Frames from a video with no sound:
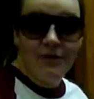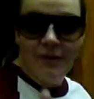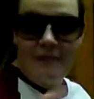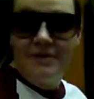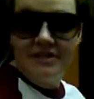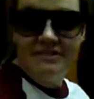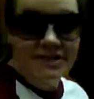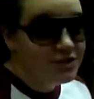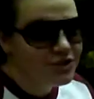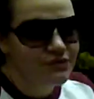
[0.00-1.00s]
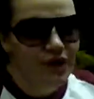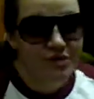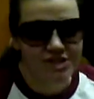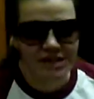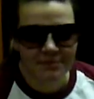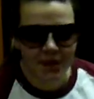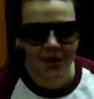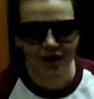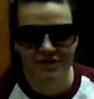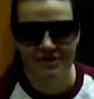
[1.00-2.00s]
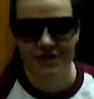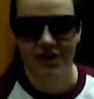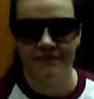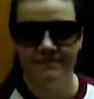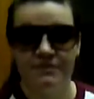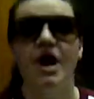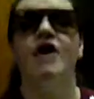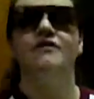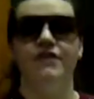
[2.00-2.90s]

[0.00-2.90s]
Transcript: the weapons in your Roshambo arsenal.